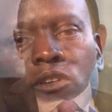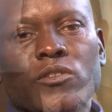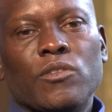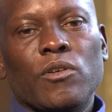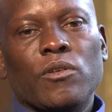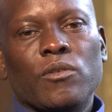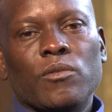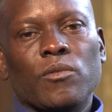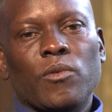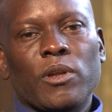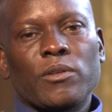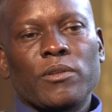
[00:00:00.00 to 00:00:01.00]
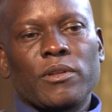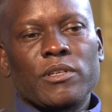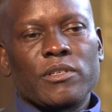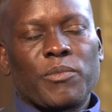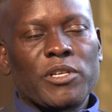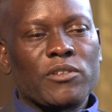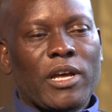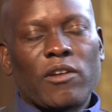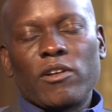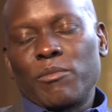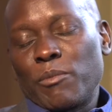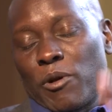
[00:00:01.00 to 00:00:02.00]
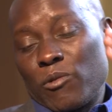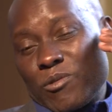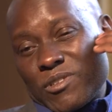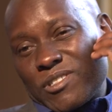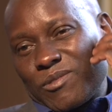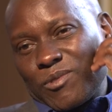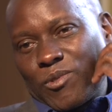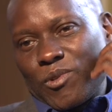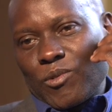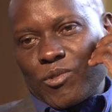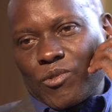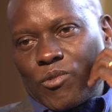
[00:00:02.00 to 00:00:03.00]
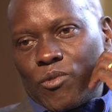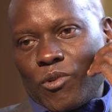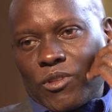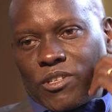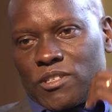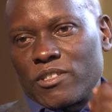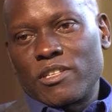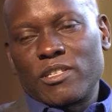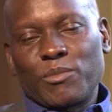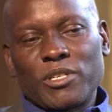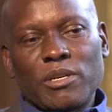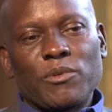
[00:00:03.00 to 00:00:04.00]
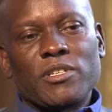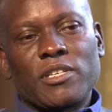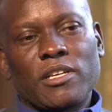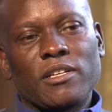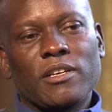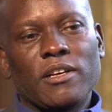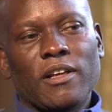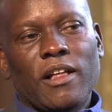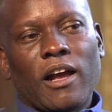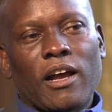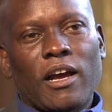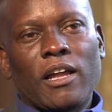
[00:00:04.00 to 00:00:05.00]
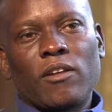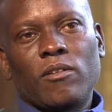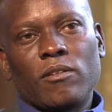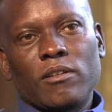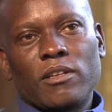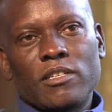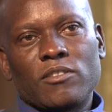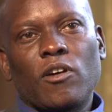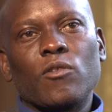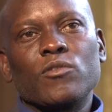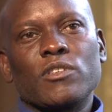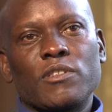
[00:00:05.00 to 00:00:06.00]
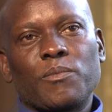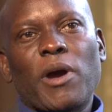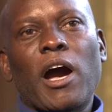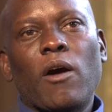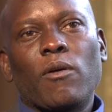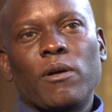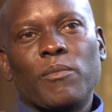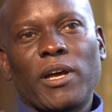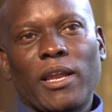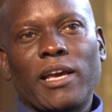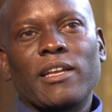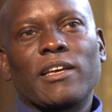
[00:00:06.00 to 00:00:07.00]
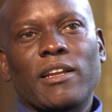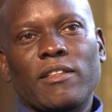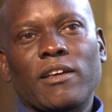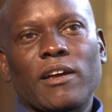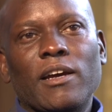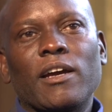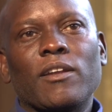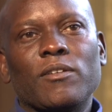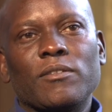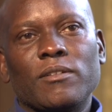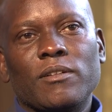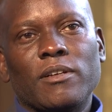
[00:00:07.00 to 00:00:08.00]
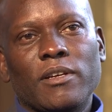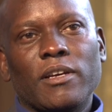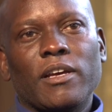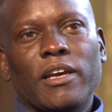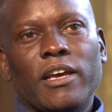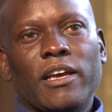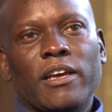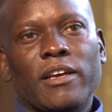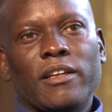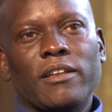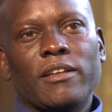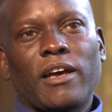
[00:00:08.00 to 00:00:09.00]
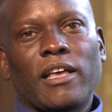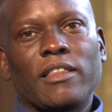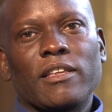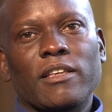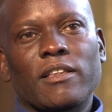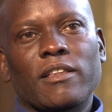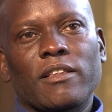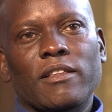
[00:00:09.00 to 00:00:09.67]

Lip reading: So there's a person, I don't remember whose quote this is, but somebody said, a candle does not lose its power by lighting another candle. And I think